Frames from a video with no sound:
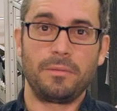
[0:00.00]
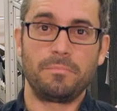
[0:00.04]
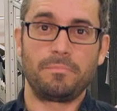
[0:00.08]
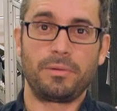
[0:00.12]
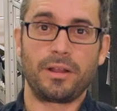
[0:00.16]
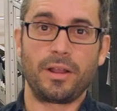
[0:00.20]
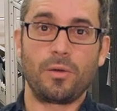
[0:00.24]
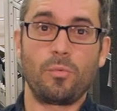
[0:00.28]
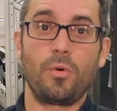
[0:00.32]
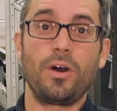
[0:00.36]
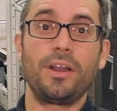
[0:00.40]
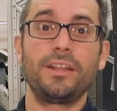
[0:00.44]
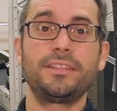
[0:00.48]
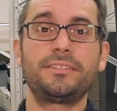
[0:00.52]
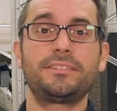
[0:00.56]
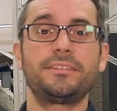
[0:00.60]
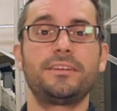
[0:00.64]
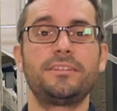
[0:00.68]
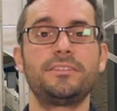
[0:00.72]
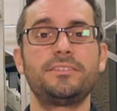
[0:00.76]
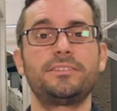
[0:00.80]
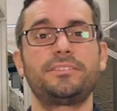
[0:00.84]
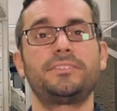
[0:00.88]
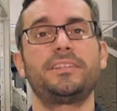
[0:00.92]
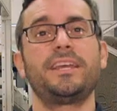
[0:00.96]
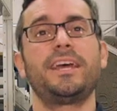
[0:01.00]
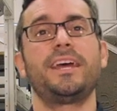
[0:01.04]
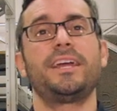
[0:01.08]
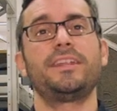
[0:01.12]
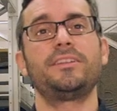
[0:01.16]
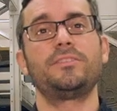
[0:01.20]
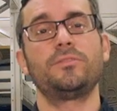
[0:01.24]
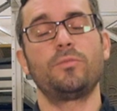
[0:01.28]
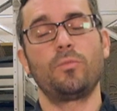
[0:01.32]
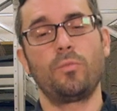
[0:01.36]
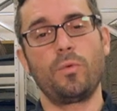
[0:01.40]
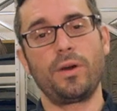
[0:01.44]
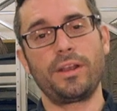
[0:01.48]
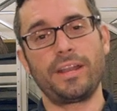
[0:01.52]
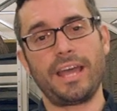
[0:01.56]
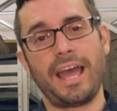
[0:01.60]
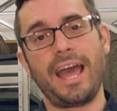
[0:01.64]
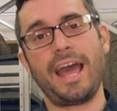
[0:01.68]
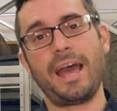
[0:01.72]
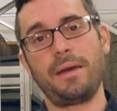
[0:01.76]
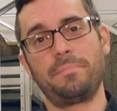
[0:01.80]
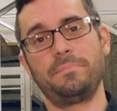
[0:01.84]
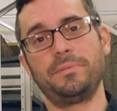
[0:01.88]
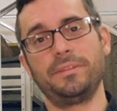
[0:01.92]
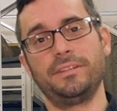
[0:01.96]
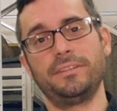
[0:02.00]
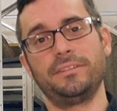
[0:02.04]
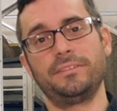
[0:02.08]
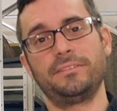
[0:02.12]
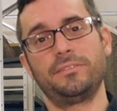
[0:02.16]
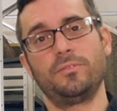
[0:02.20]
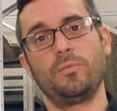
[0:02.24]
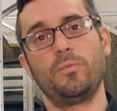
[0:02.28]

But I wanted to understand what happened